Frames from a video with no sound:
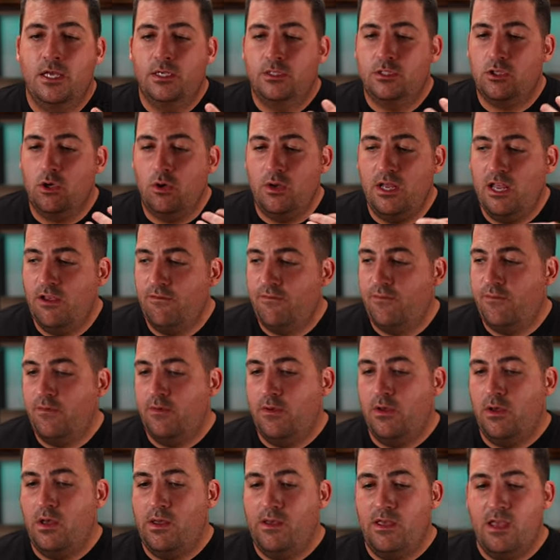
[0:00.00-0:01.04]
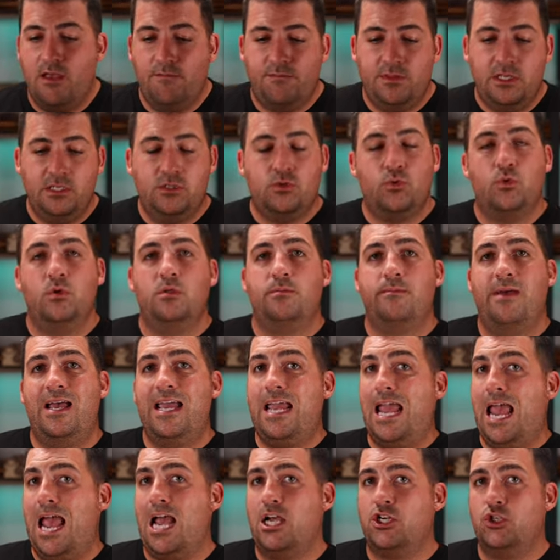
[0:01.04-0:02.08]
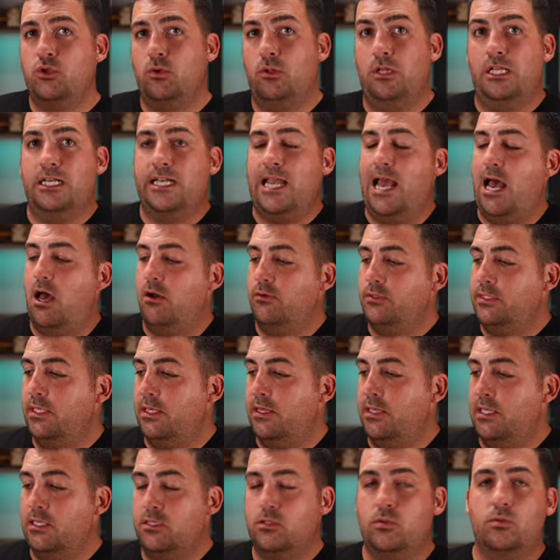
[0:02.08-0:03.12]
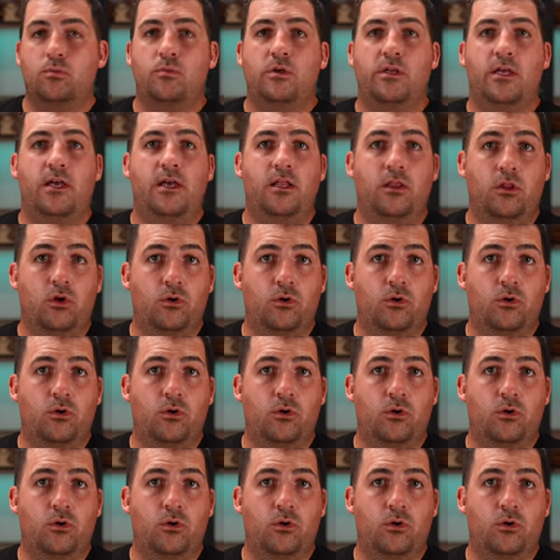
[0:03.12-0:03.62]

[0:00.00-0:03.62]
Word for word: So if if this was my actual account and this uh,